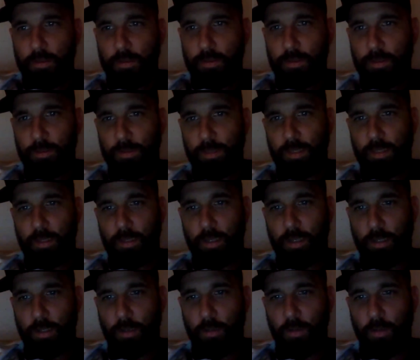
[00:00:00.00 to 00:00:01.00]
Seems like a
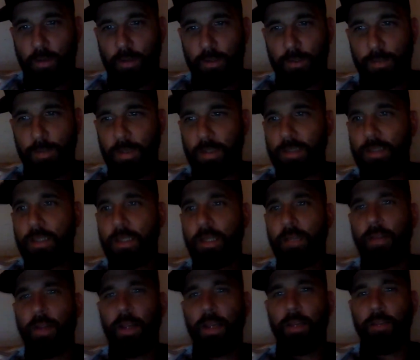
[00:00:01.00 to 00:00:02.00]
lot going on,
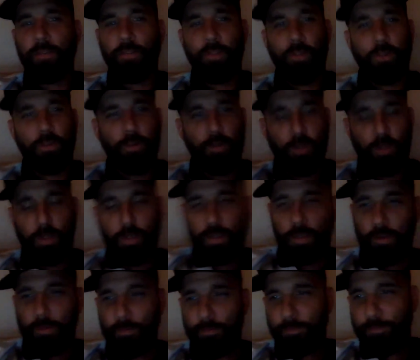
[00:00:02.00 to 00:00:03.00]
especially like if you're.
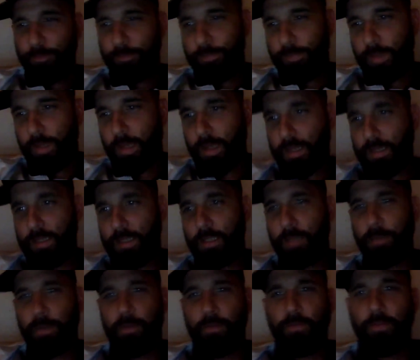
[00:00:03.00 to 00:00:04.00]
I guess it
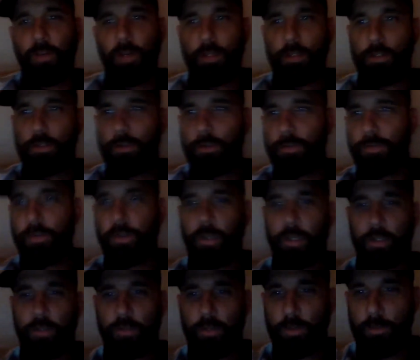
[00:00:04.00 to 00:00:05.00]
could be fun too if you
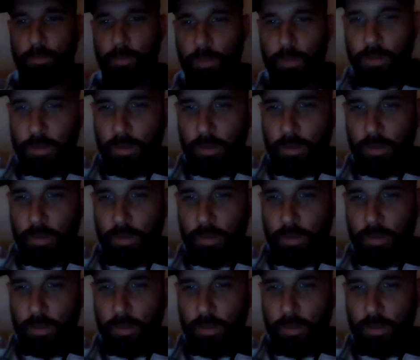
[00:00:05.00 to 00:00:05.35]
like junk.